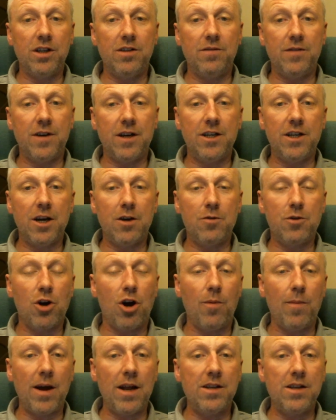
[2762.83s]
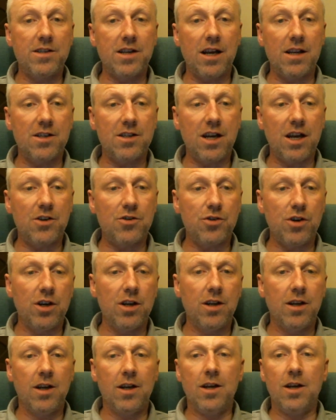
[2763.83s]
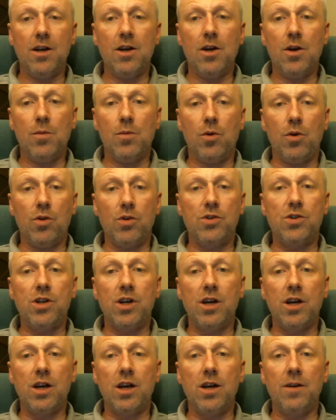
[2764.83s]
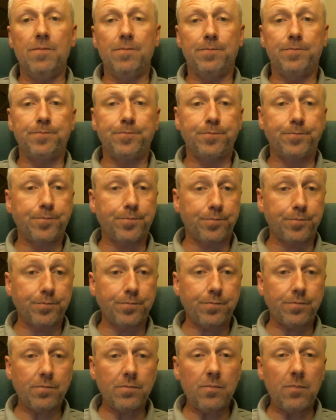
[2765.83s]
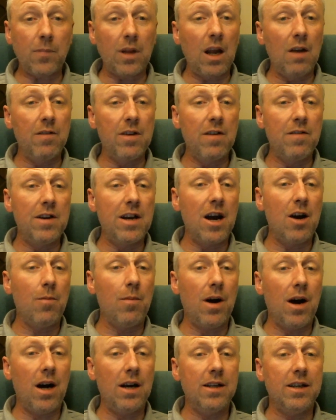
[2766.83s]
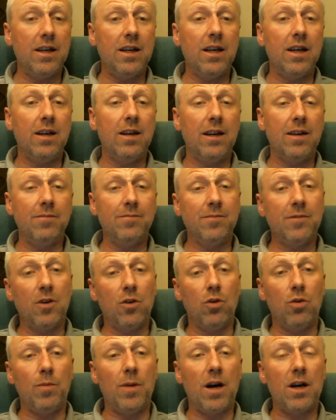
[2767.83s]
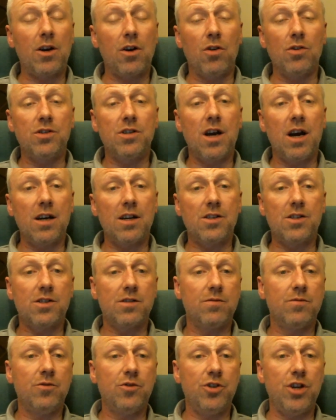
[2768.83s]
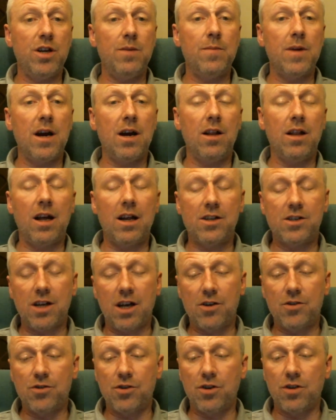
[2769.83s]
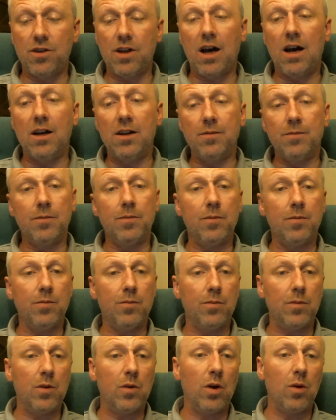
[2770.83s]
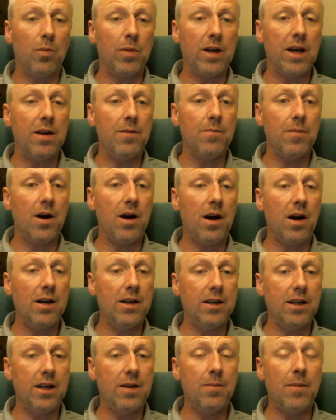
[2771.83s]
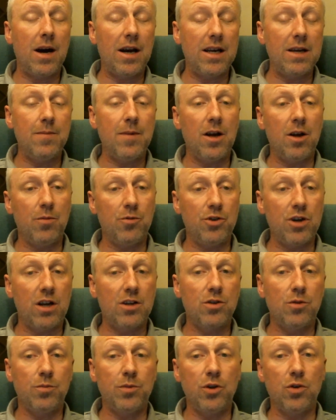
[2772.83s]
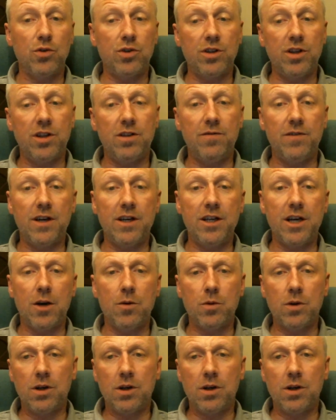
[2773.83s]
the video, comments, etc. But I've given out my all my contacts, Gmail, etc., and that will be in my email address will be underneath the video.